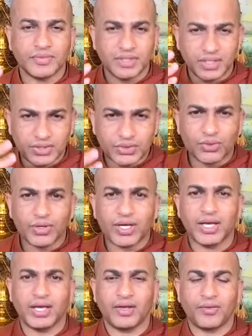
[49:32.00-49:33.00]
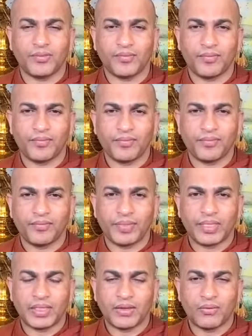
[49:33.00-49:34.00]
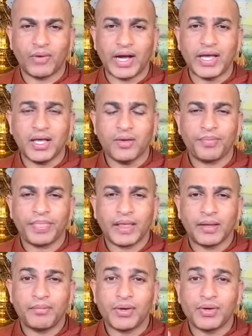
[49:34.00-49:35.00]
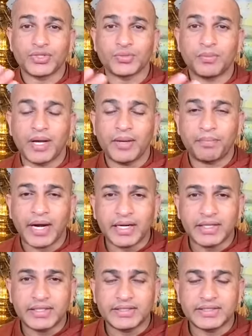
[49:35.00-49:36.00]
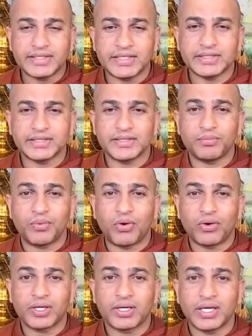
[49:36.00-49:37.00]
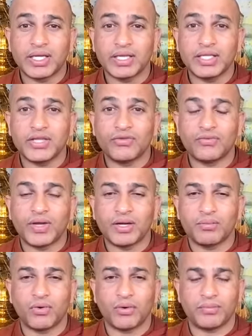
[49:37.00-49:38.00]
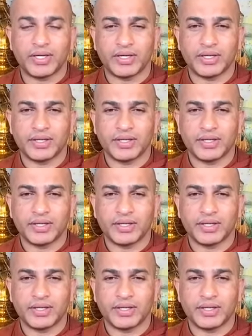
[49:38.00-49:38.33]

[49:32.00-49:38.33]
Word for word: it's okay. Why? Because my practice is important in this very moment.